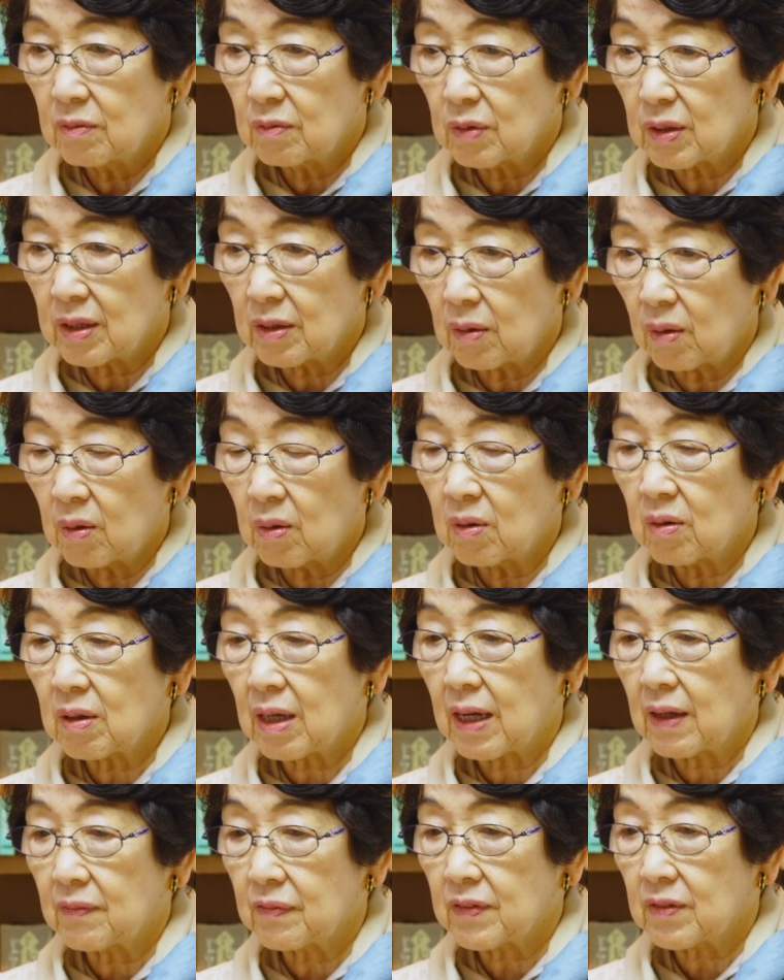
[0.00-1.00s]
We
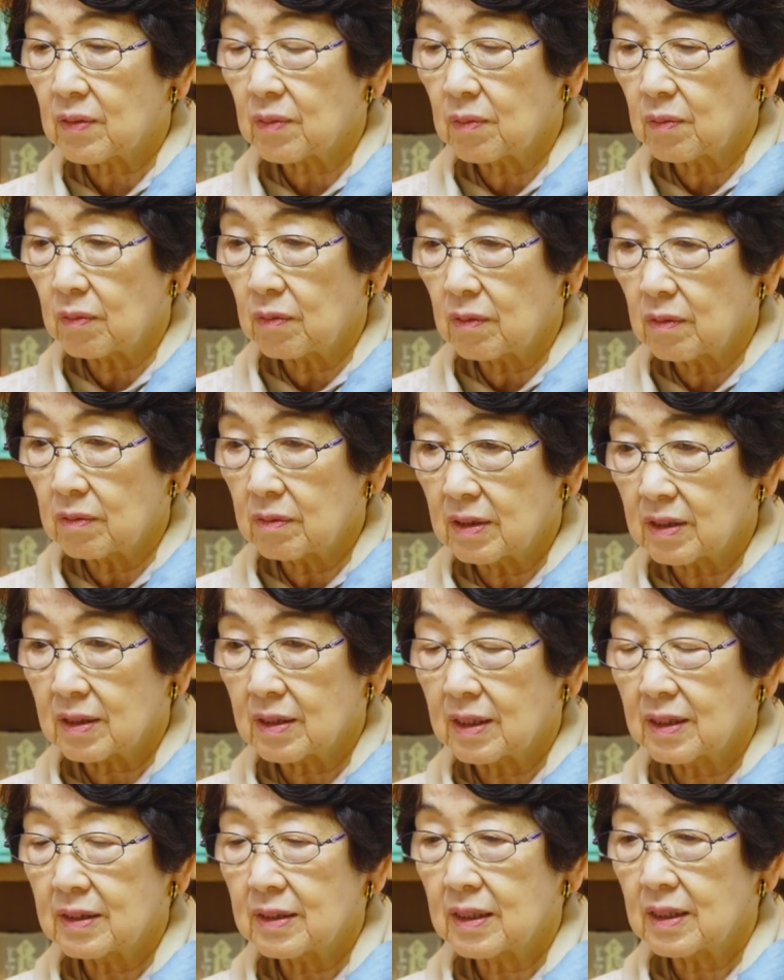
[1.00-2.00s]
all have to
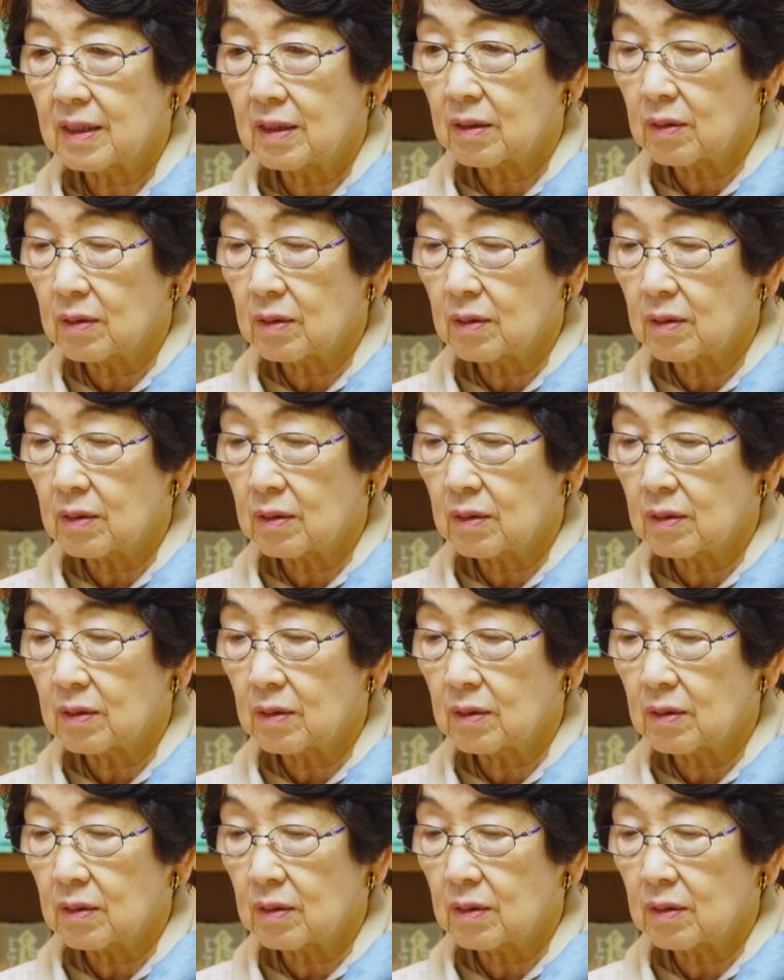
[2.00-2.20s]
learn,